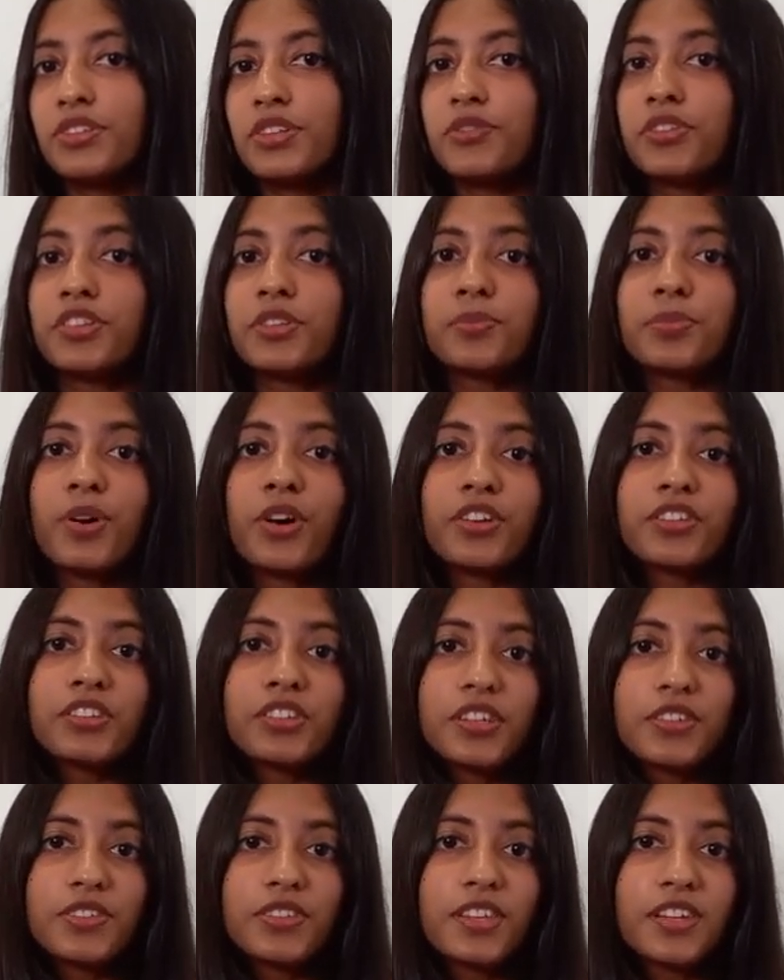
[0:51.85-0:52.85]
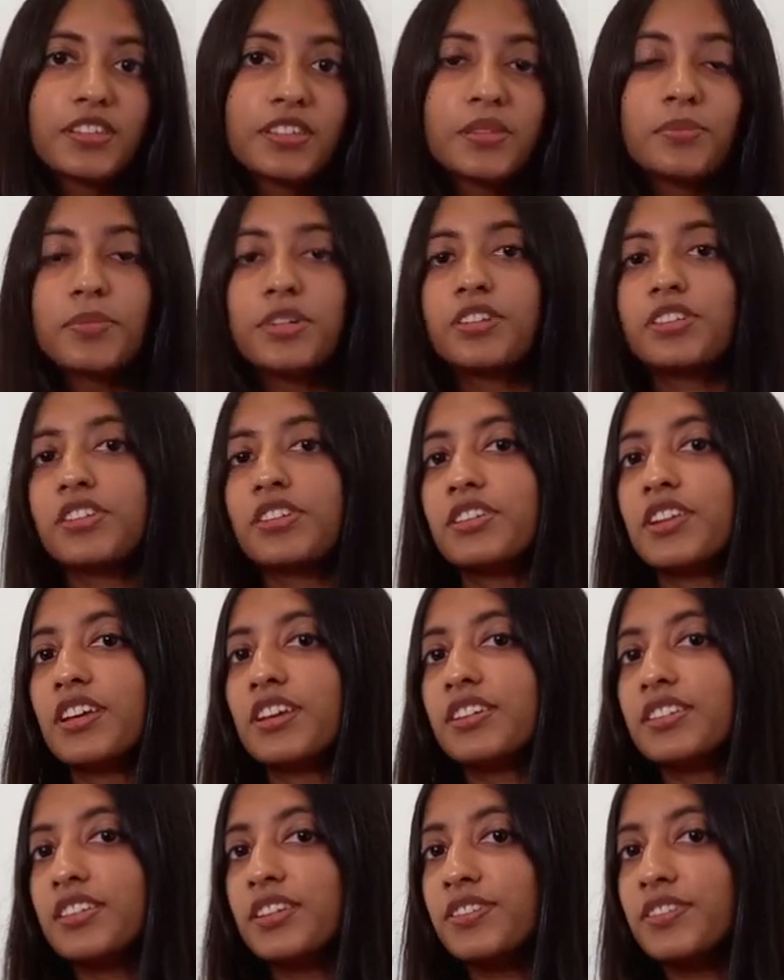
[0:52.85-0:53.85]
if it's a positive sentiment or
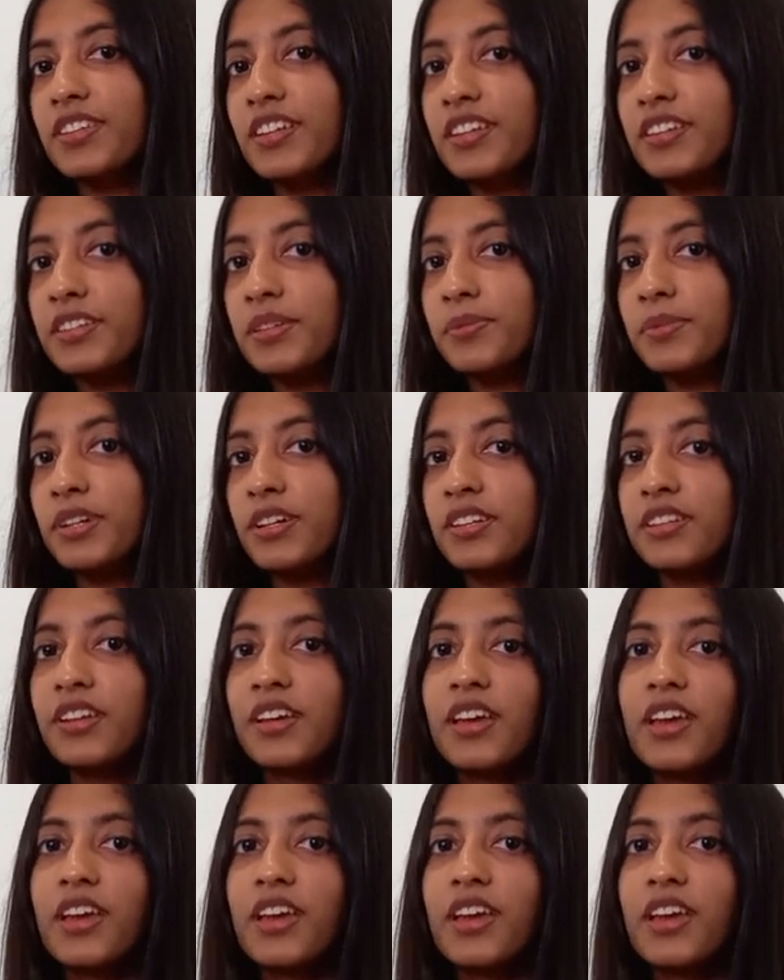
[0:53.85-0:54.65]
negative sentiment,